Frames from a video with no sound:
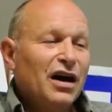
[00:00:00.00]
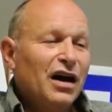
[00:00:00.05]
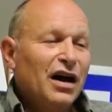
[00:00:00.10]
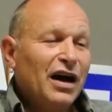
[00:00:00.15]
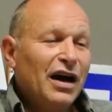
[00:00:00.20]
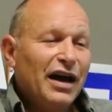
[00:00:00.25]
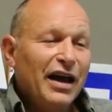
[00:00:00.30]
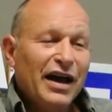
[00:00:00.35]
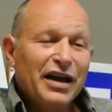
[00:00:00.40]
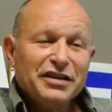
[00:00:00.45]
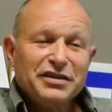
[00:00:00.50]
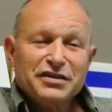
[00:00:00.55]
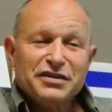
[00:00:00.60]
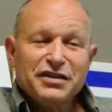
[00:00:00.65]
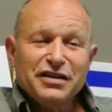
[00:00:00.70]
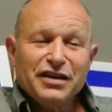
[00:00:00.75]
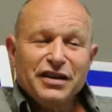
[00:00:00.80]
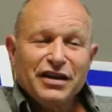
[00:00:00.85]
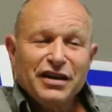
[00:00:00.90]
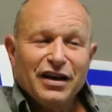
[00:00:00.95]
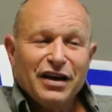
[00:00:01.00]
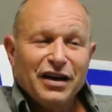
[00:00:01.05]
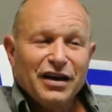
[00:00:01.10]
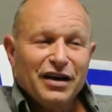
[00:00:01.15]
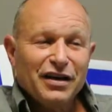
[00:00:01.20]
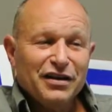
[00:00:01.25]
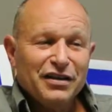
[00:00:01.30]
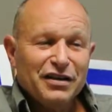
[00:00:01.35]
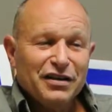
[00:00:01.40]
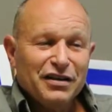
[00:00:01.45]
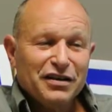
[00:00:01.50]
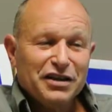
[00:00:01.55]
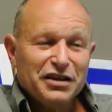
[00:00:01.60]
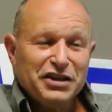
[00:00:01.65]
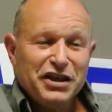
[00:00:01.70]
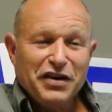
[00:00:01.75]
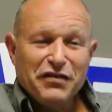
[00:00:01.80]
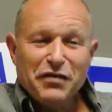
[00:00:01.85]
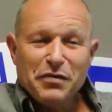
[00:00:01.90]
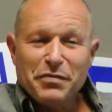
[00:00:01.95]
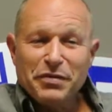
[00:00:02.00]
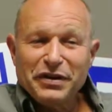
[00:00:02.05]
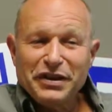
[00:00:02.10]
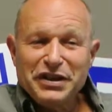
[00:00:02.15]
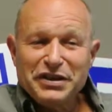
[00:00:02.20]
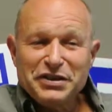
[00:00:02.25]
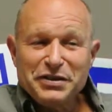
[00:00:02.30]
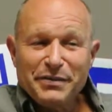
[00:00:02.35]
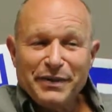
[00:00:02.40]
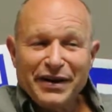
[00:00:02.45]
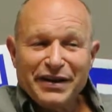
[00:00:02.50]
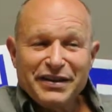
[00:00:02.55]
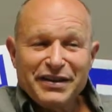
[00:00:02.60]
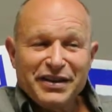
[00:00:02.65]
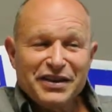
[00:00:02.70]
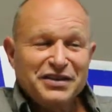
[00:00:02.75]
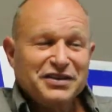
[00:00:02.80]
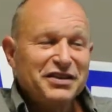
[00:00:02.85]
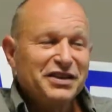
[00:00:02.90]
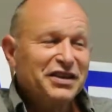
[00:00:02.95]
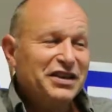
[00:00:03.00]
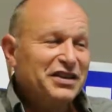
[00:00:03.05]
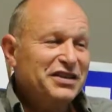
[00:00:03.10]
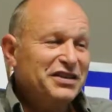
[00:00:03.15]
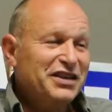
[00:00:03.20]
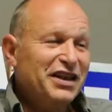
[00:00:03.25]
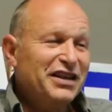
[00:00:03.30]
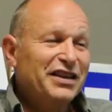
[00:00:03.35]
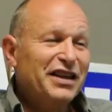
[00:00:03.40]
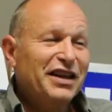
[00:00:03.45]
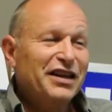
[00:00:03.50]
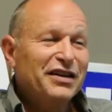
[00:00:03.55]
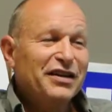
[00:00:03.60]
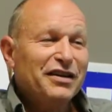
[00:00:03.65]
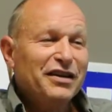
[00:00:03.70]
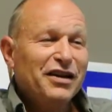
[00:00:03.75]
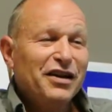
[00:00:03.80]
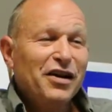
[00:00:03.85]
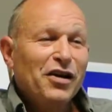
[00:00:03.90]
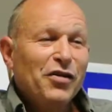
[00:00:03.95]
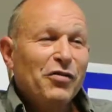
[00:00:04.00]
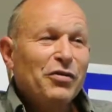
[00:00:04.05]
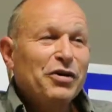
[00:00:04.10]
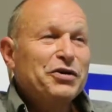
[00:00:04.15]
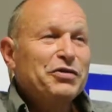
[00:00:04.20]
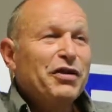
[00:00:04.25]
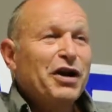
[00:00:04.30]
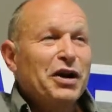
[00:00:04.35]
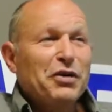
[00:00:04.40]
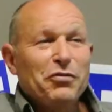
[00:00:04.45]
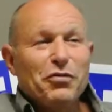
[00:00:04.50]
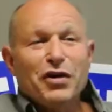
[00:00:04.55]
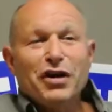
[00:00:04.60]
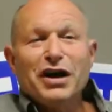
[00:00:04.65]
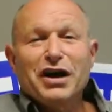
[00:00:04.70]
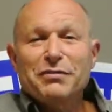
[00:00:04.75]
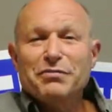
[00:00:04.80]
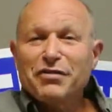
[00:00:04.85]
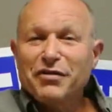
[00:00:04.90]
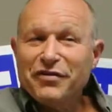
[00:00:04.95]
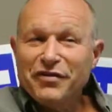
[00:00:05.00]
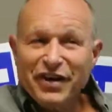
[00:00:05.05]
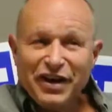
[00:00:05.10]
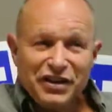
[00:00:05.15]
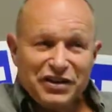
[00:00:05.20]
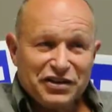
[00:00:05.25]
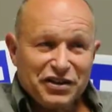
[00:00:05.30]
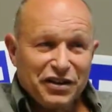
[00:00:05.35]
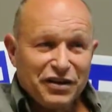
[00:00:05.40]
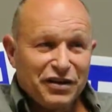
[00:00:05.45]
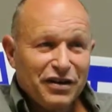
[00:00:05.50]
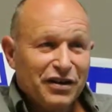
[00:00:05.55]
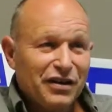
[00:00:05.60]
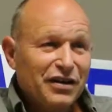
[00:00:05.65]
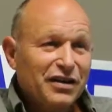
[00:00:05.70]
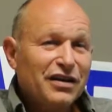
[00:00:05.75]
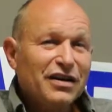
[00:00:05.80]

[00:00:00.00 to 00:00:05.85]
I asked the chief of police about this, and he said that we try to work on prevention.